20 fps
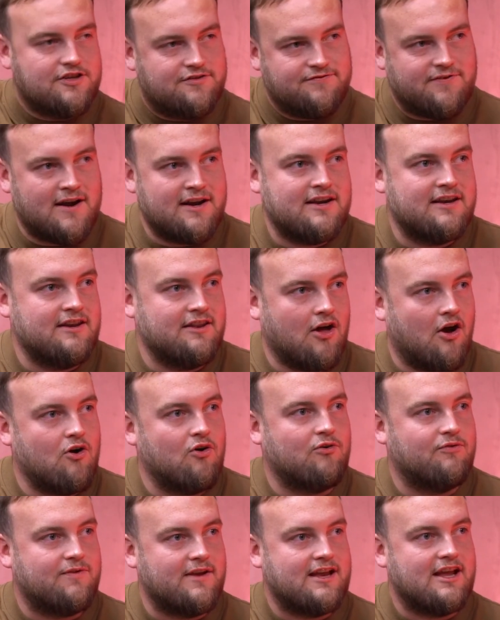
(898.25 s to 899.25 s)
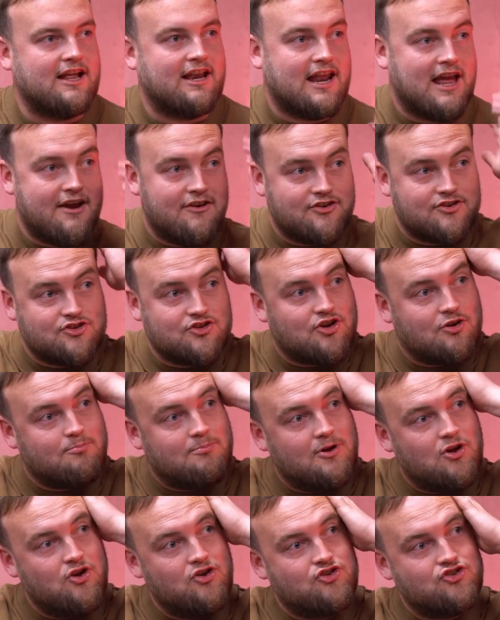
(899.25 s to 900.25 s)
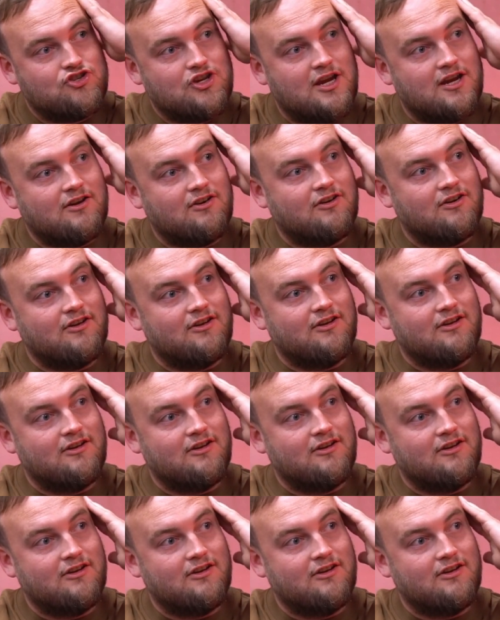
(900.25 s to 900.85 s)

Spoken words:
finding the whole thing hilarious. She's got birds shitting on